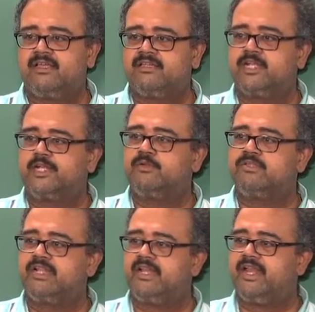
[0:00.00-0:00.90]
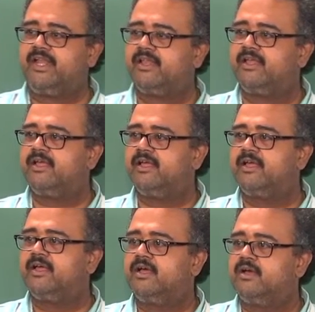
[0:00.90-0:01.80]
that you will generate
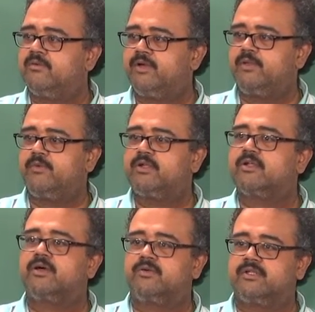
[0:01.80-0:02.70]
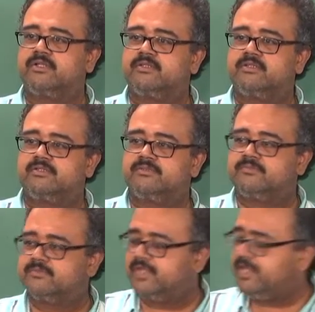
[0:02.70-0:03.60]
while you want to count,
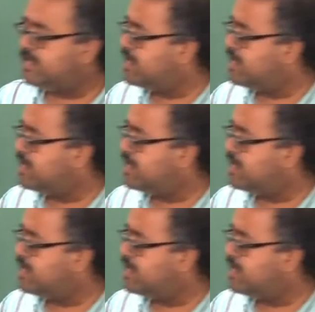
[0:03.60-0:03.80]
right.